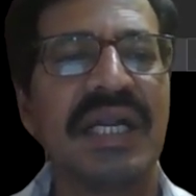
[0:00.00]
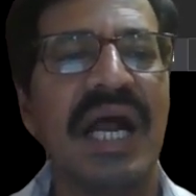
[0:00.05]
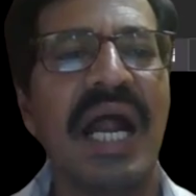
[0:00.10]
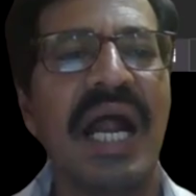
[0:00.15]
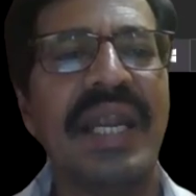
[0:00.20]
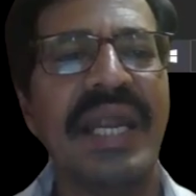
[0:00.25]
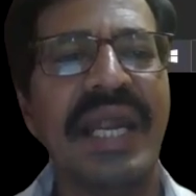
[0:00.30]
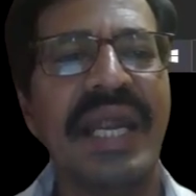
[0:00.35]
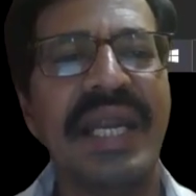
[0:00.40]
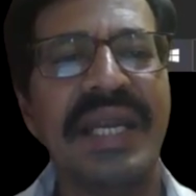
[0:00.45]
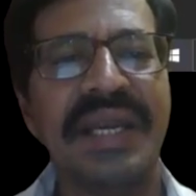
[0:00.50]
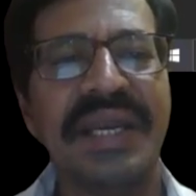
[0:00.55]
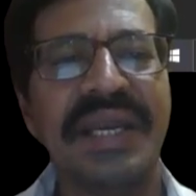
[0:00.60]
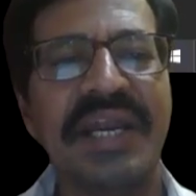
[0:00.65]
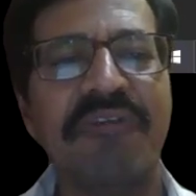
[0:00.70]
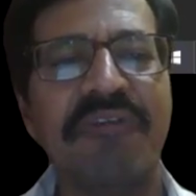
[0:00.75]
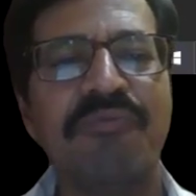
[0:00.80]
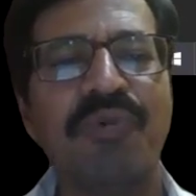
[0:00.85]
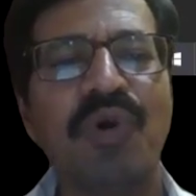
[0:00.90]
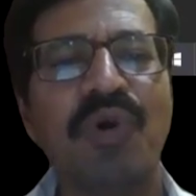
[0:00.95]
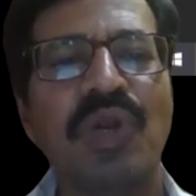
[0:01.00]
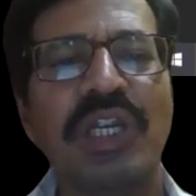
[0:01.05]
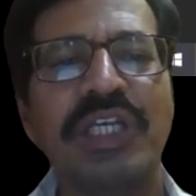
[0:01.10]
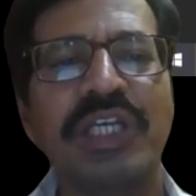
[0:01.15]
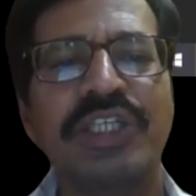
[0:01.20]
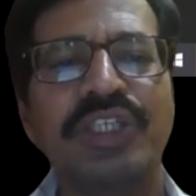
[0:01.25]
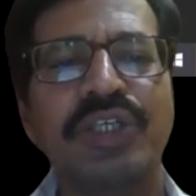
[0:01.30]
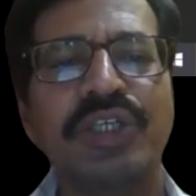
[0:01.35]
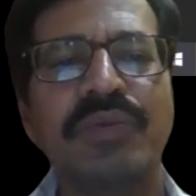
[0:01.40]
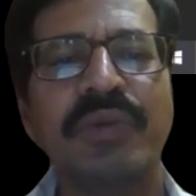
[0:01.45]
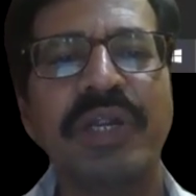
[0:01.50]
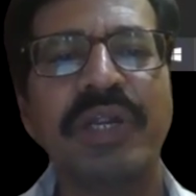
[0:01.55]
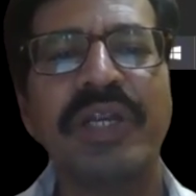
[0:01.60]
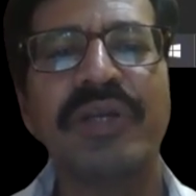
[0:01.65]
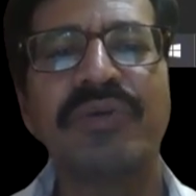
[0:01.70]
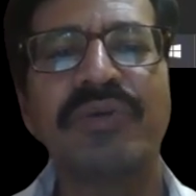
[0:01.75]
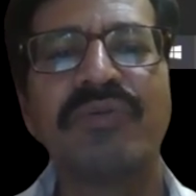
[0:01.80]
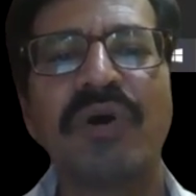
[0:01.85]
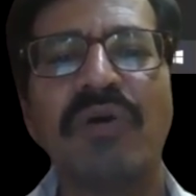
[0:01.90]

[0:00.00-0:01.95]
And entry of pollen tube into